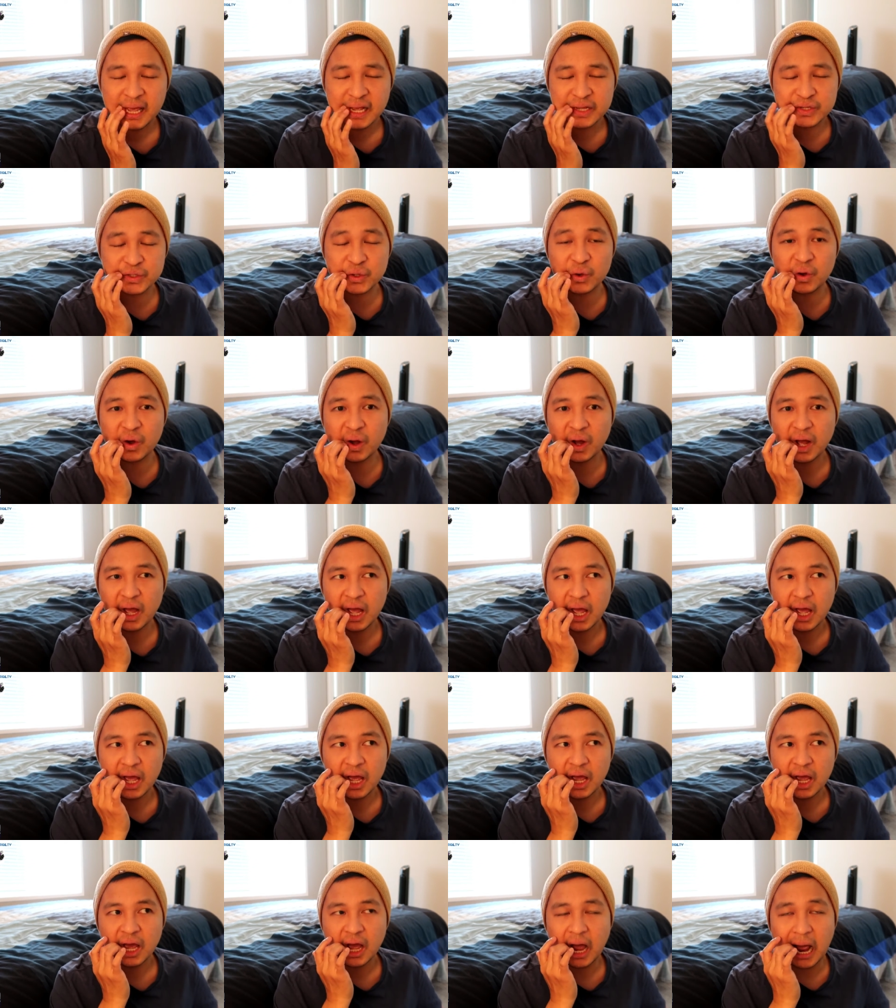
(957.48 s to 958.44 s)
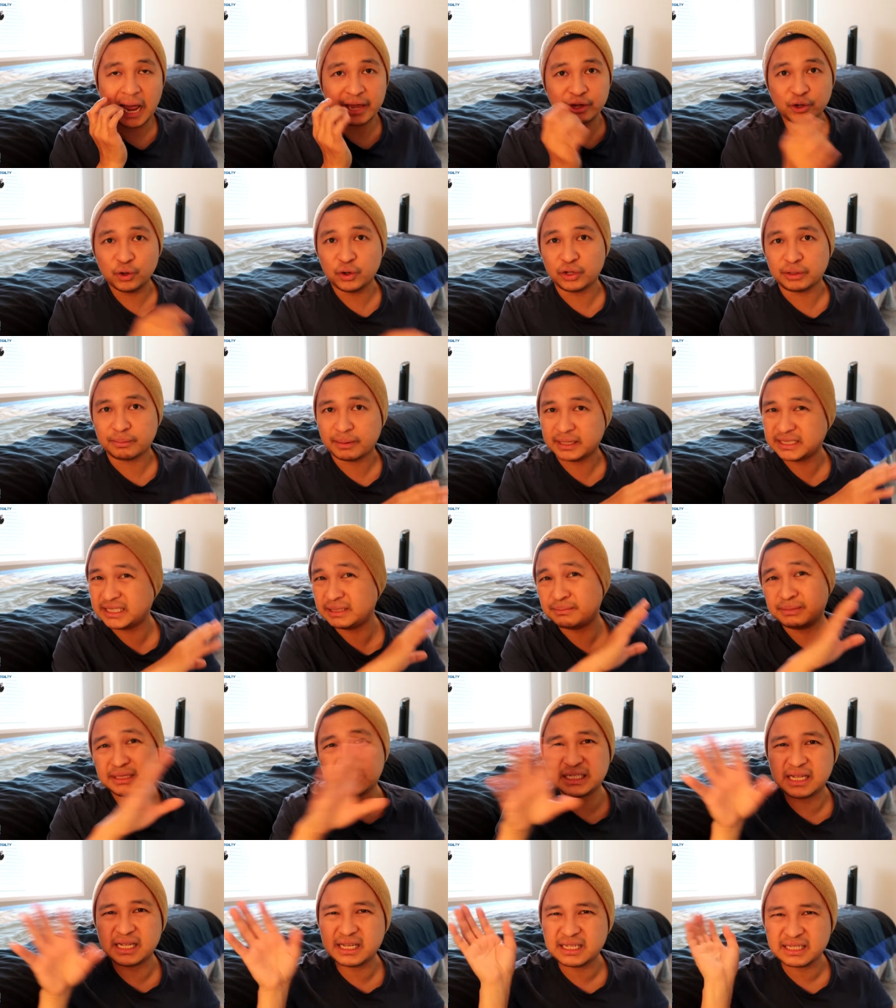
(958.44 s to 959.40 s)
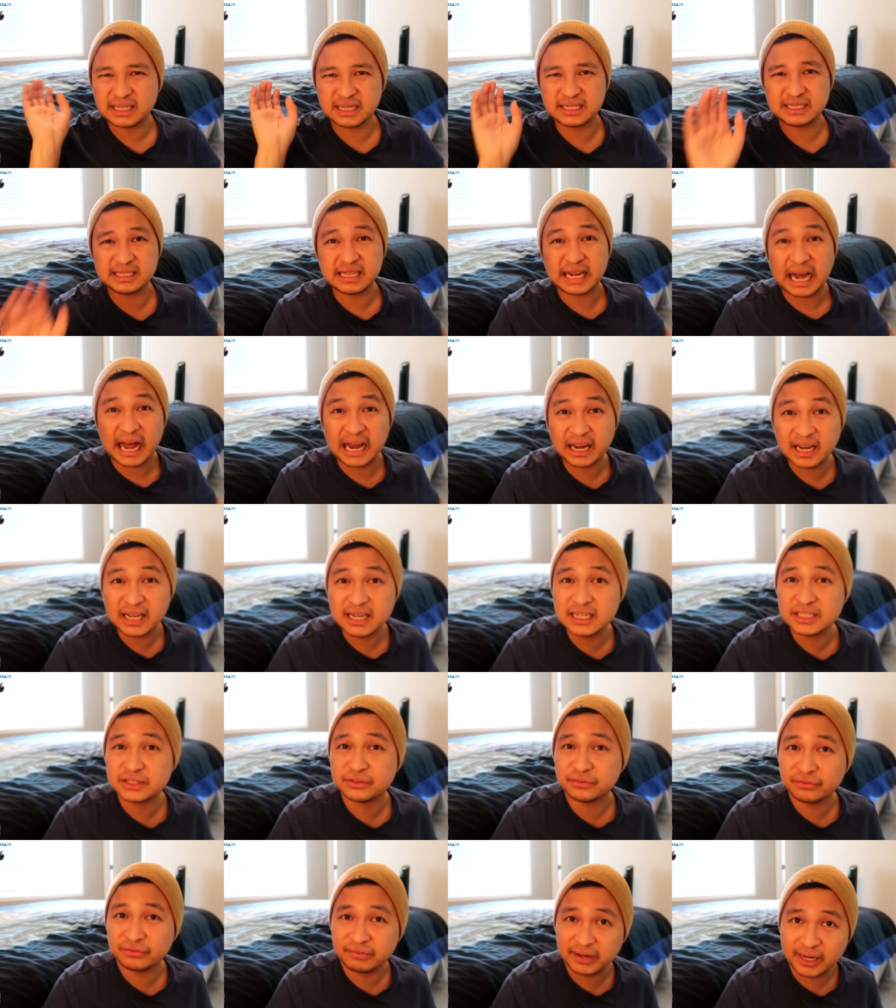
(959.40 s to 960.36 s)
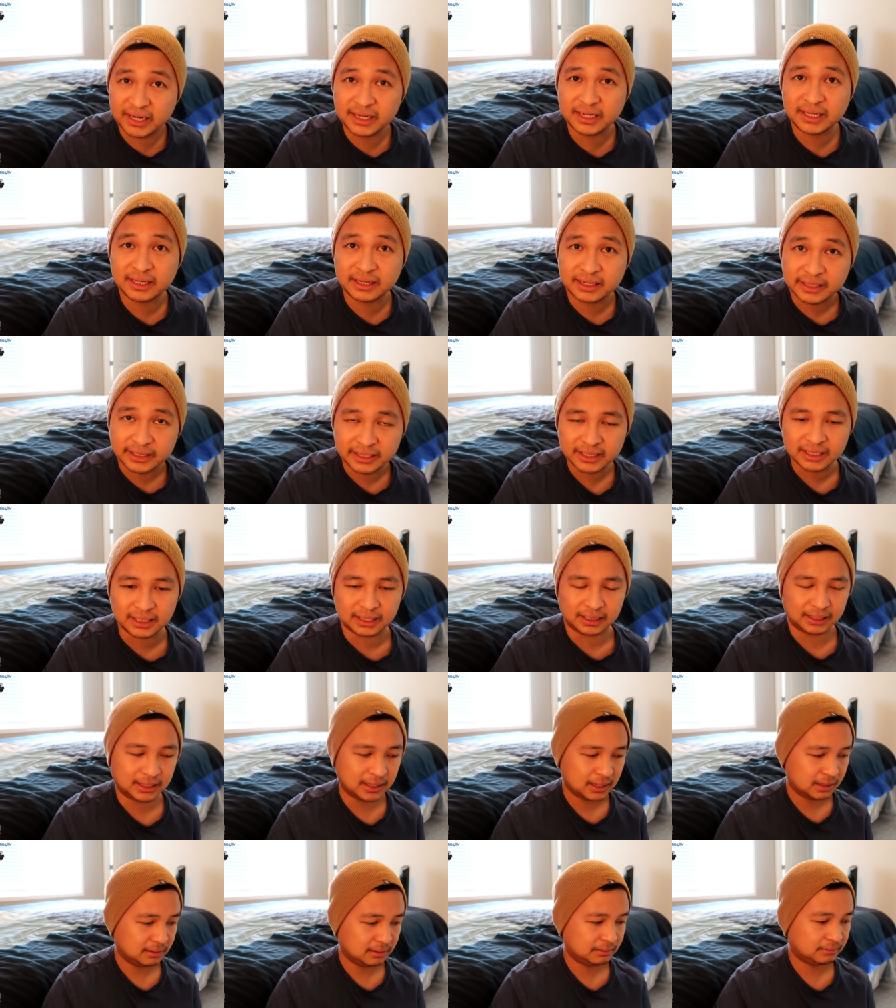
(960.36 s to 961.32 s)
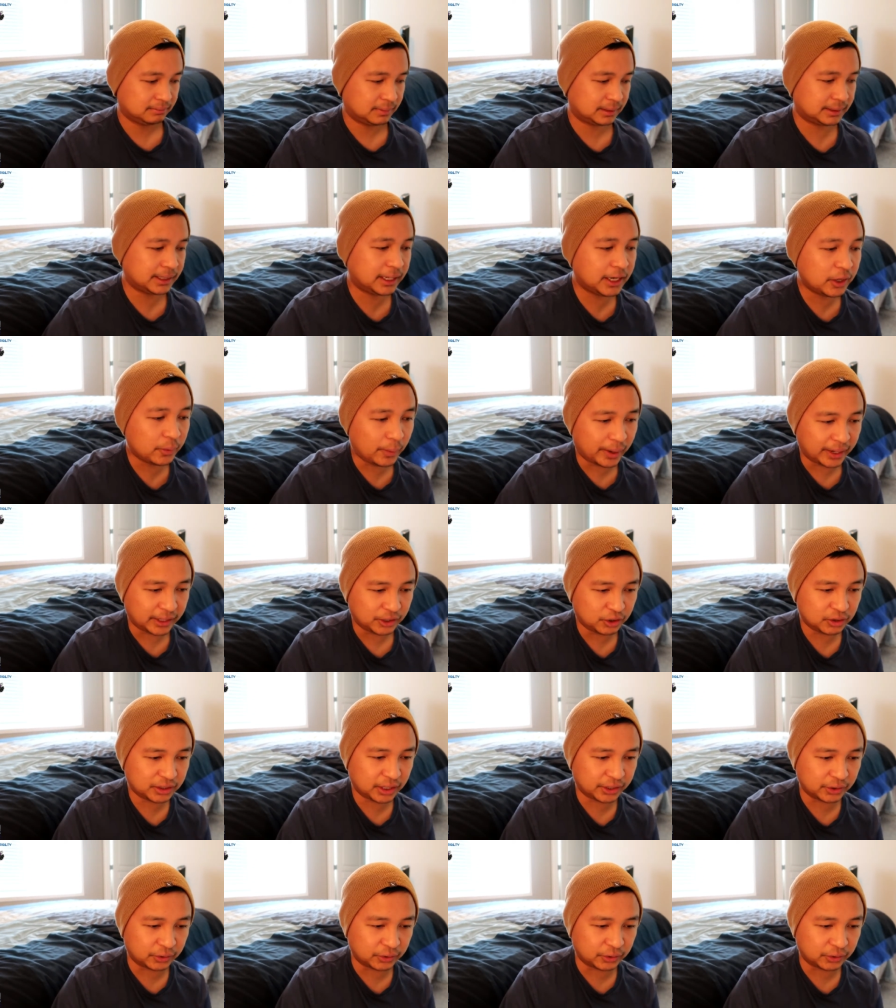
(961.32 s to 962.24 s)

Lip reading: So, ayun. Basta, the struggle is very real. But anyway, yun na